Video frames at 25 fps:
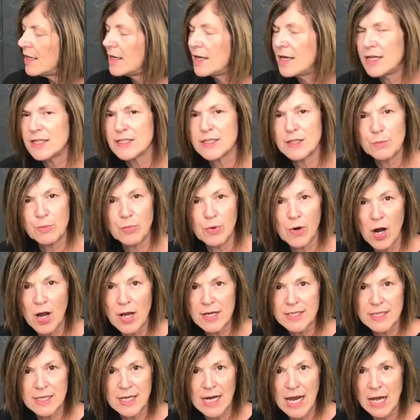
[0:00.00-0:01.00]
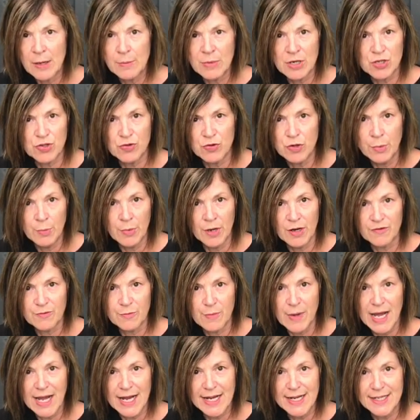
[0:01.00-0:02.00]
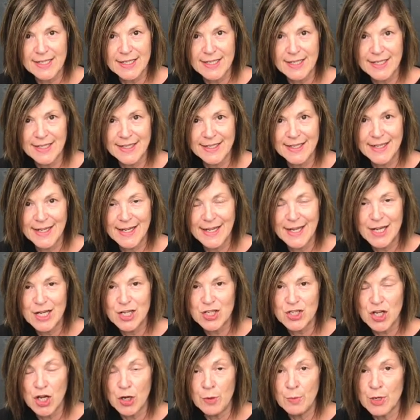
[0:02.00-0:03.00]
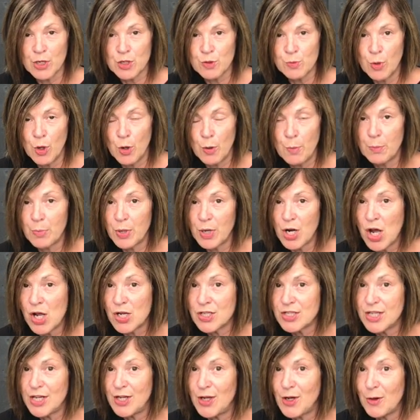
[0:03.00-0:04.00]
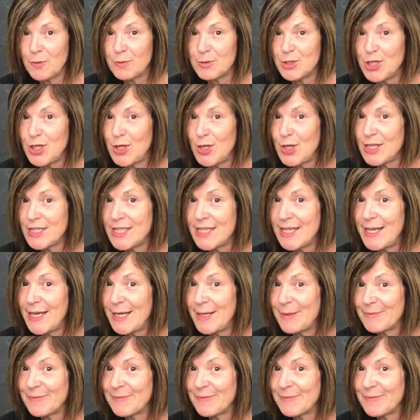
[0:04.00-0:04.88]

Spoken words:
It's surprising how much room I've made. So much more planting opportunity.